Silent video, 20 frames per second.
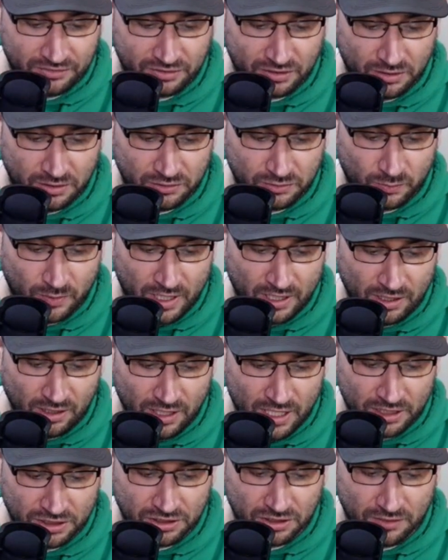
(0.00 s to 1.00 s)
so his
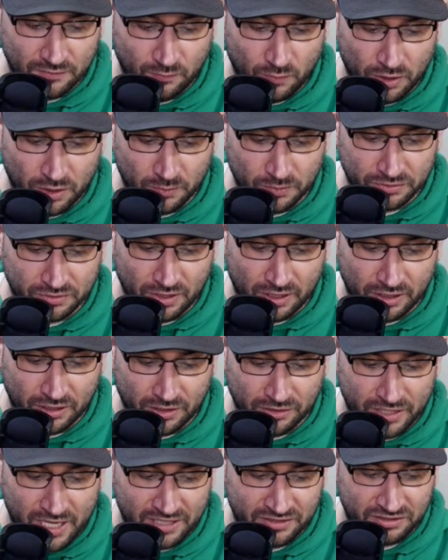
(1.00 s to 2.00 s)
recollection of what it was like
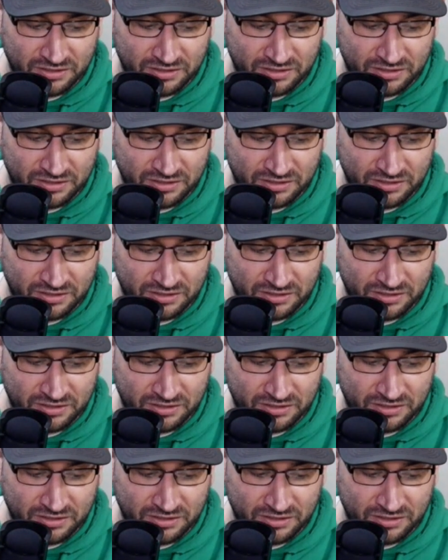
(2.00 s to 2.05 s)
on that